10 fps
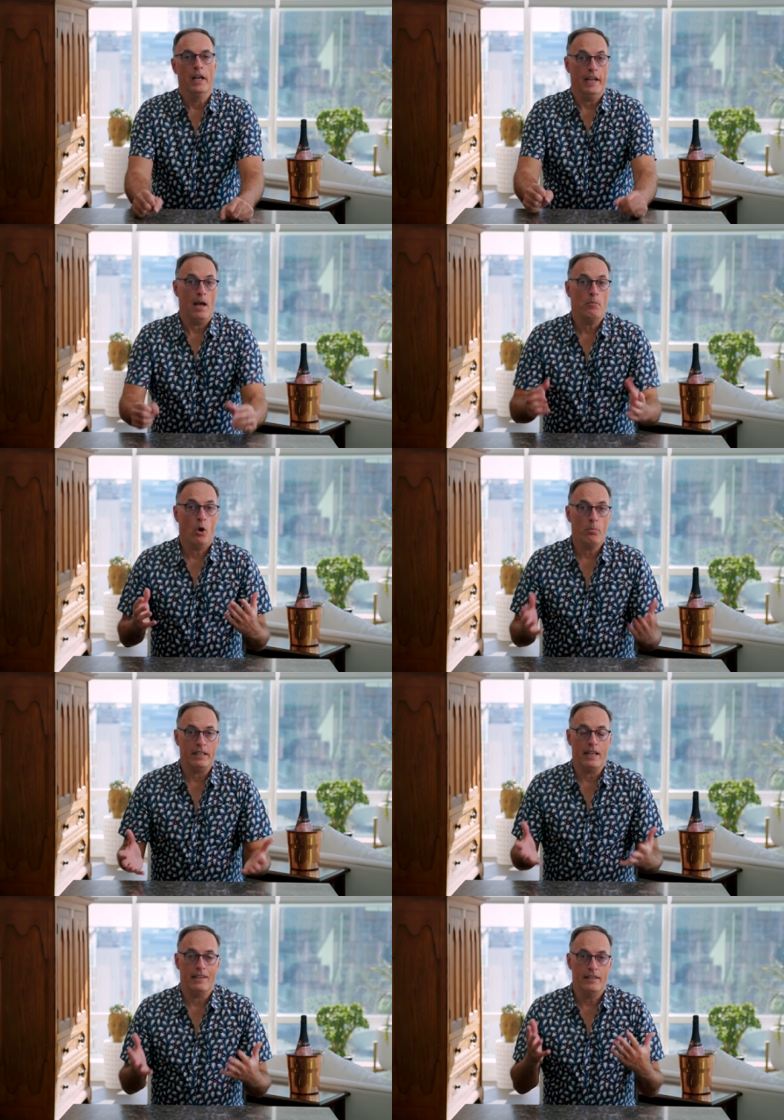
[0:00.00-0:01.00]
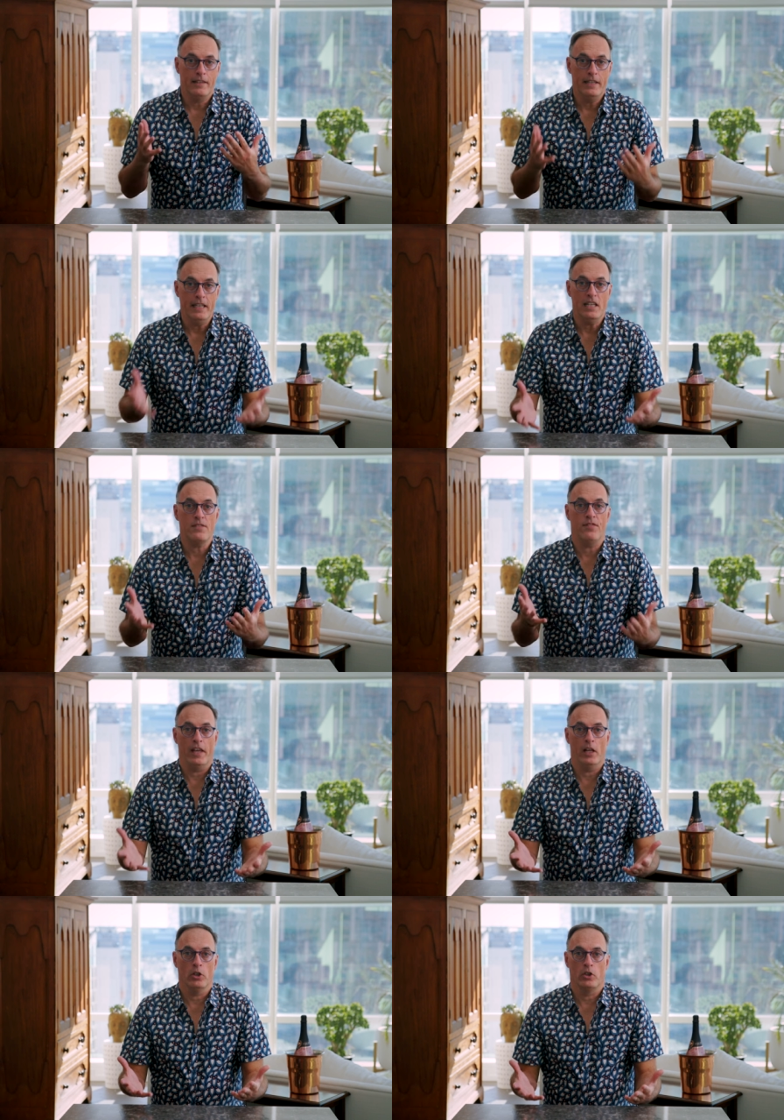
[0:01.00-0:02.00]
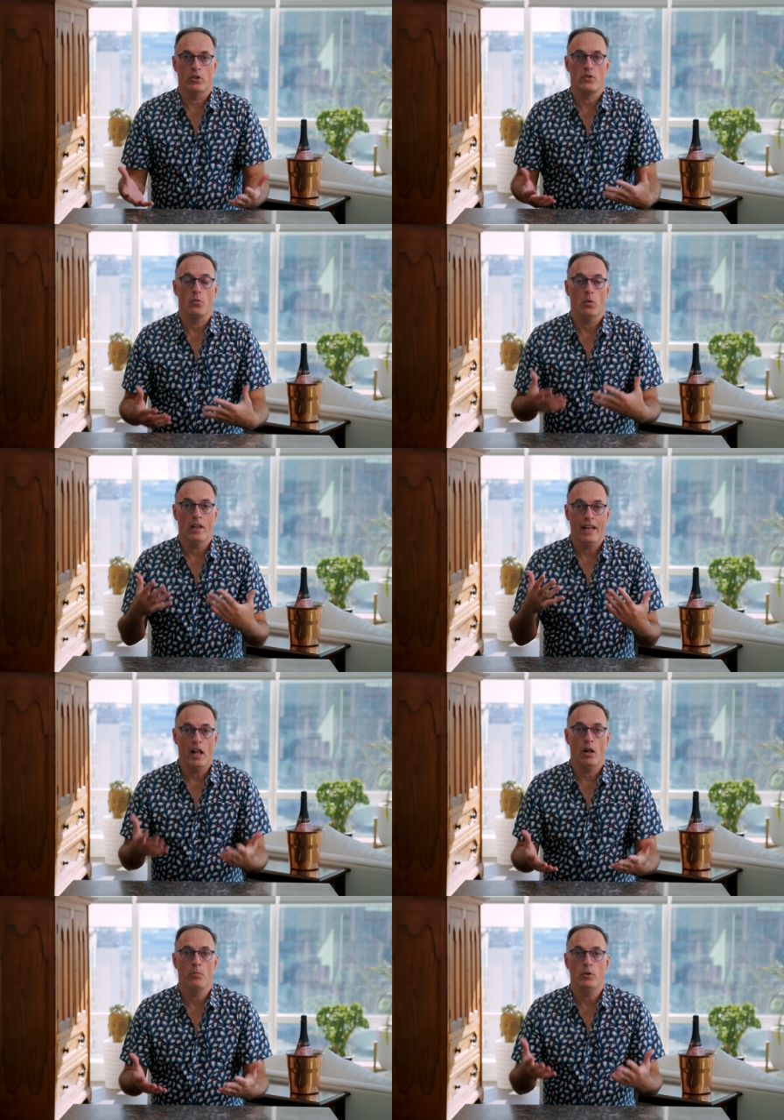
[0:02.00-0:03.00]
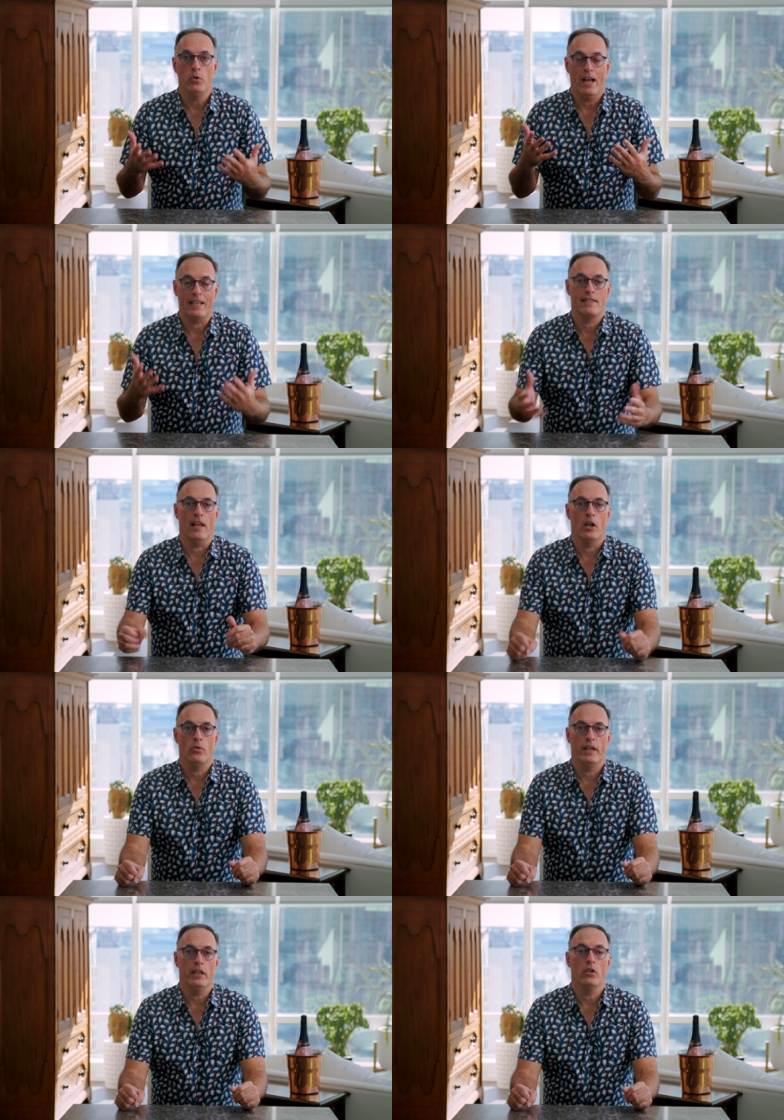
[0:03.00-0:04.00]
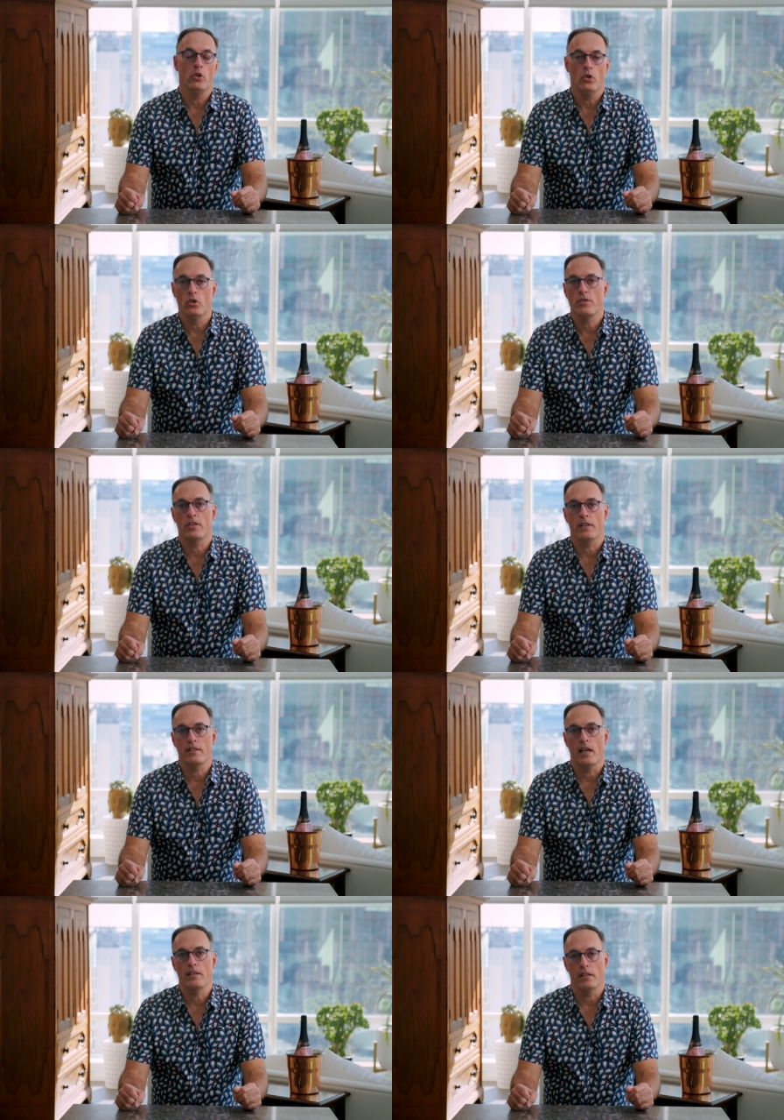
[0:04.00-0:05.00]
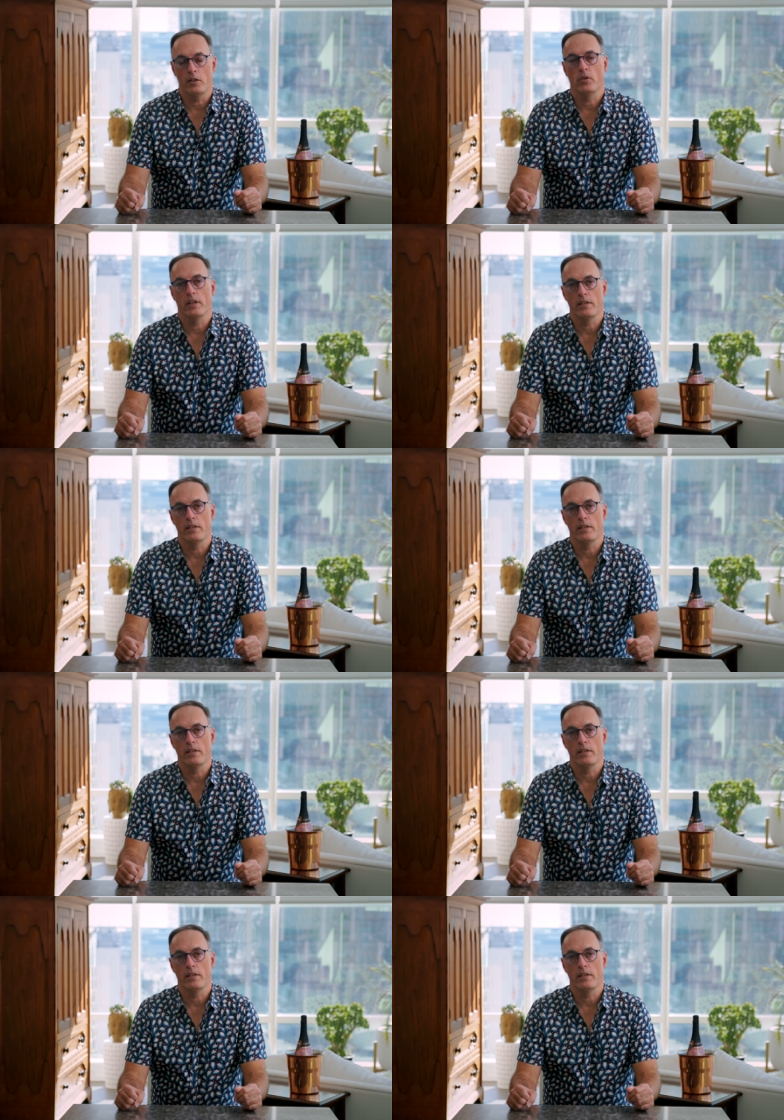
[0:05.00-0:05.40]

And I'm hoping that these failures will help you accelerate your success in real